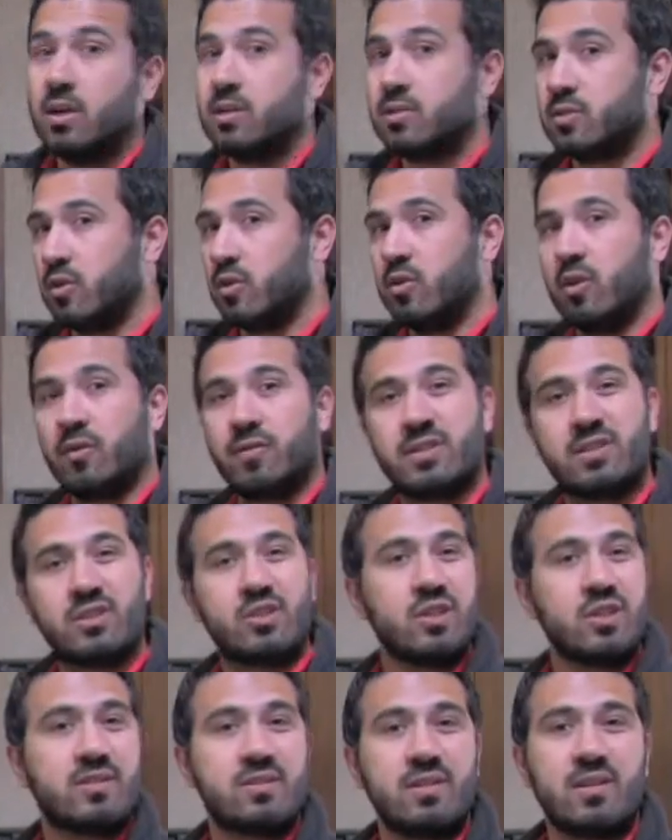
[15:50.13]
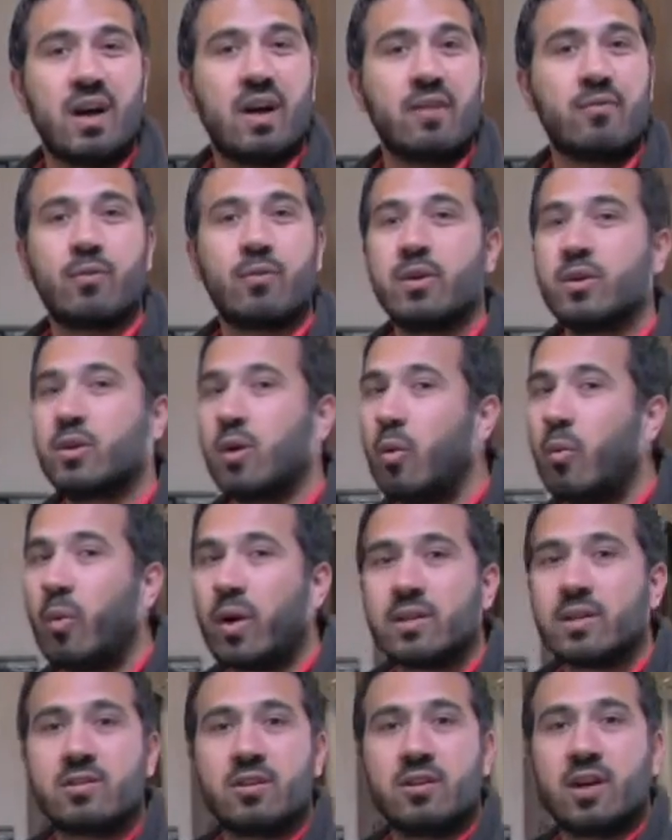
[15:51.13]
So you know, if it's just enough where you don't
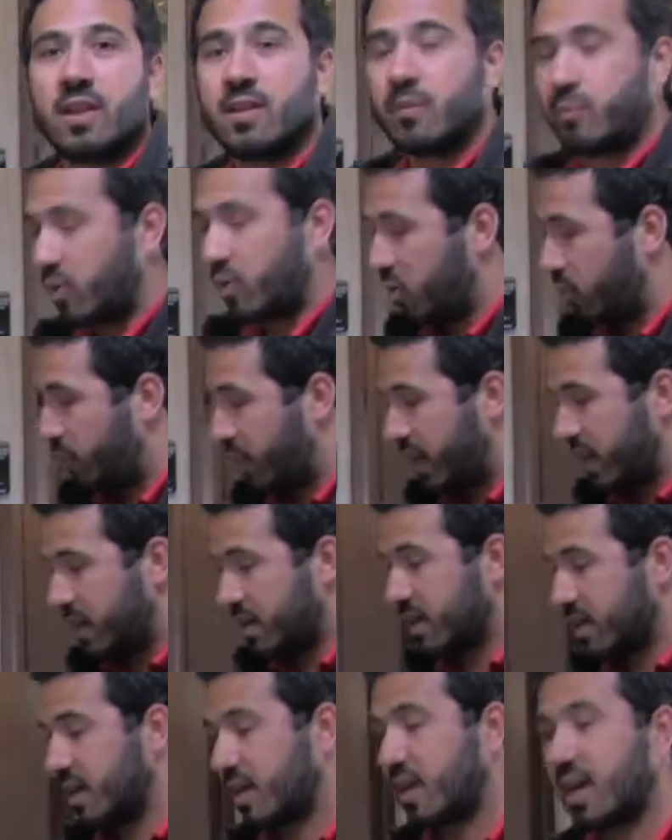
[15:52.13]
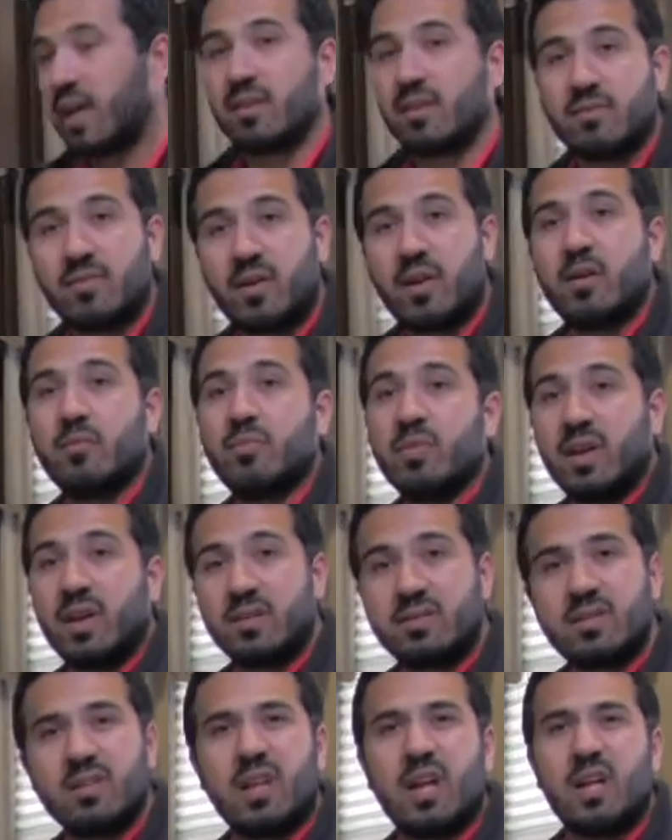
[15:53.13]
want to turn on the propane, kick on the
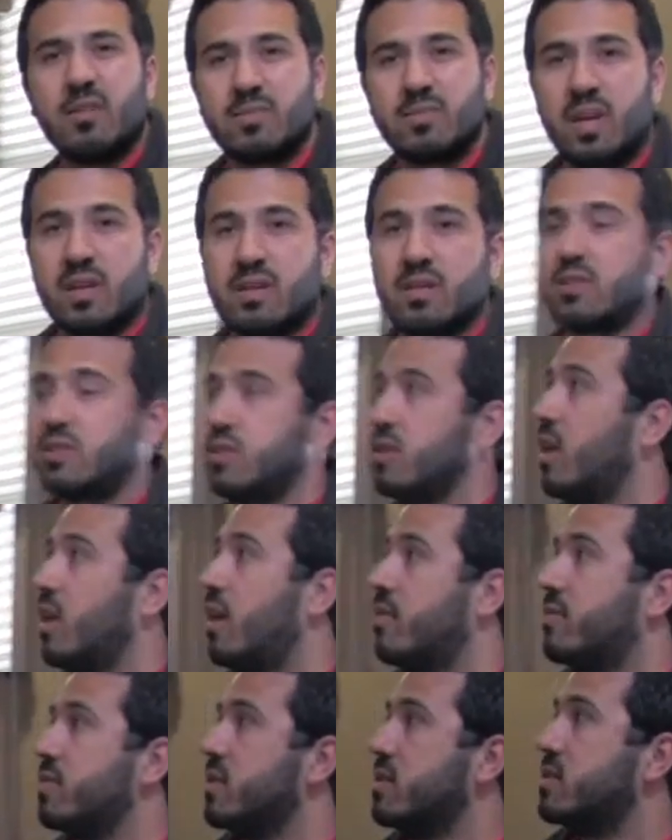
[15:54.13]
fireplace, it'll help take the chill off in